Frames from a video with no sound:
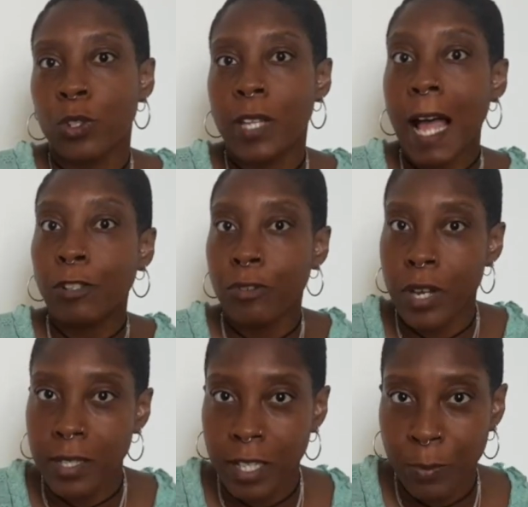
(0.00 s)
That
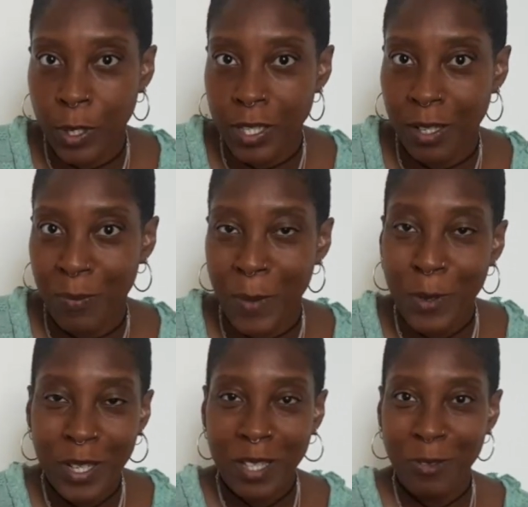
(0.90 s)
trusted person, maybe
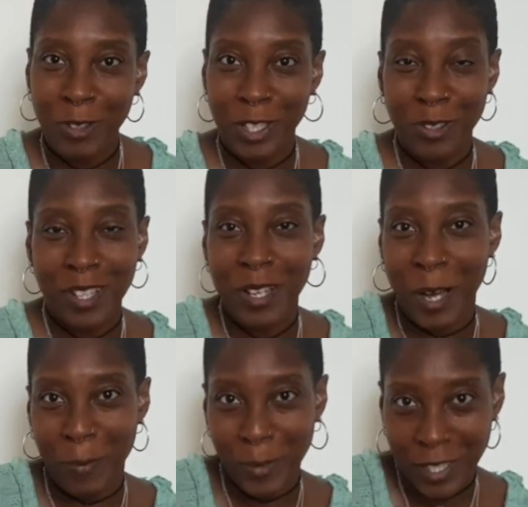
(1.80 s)
you need to reach out to the
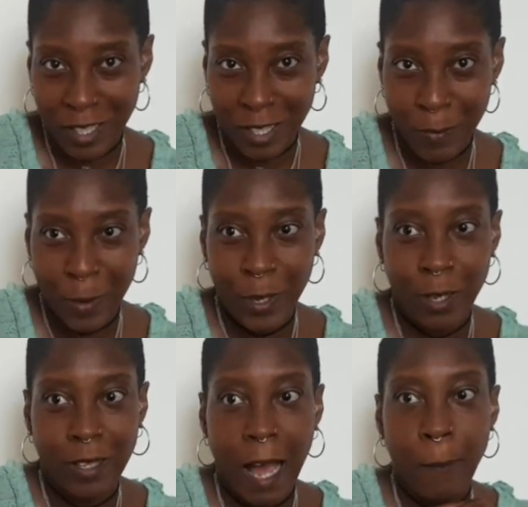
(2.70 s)
High Priestess.
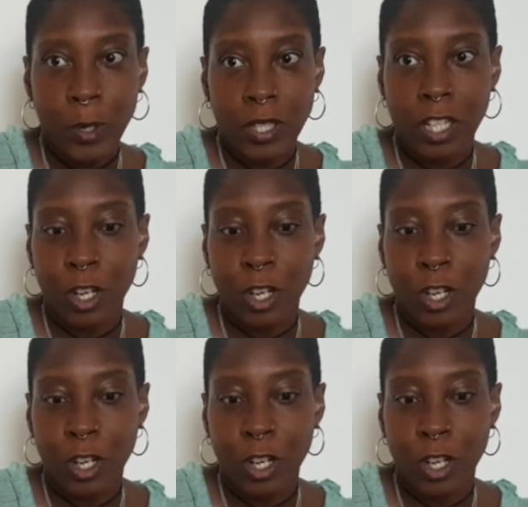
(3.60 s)
Maybe that person in